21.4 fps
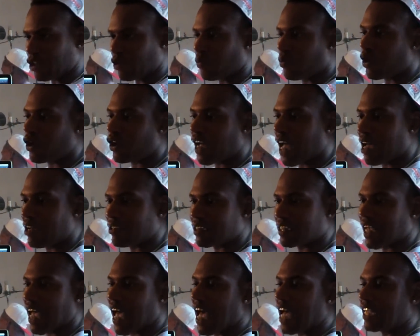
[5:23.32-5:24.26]
to work
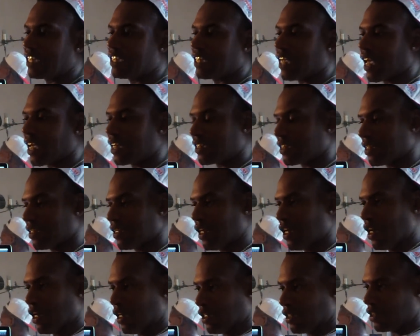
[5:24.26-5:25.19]
outside Jackson,
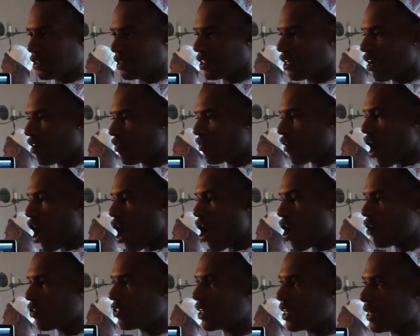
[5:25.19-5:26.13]
cover
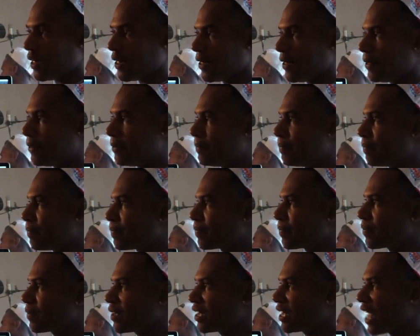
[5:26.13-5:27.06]
all the um,
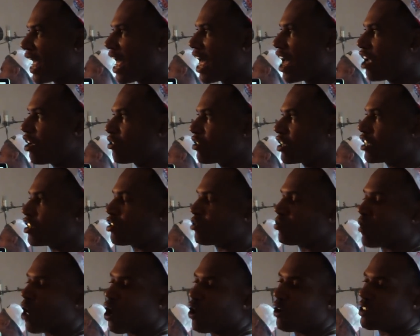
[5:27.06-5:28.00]
towns and
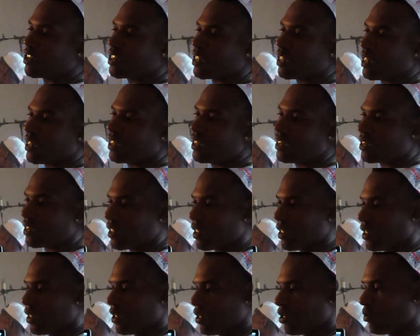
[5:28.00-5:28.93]
small cities
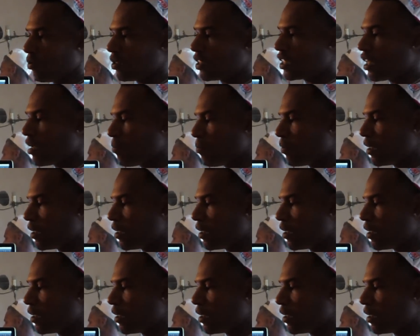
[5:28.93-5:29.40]
within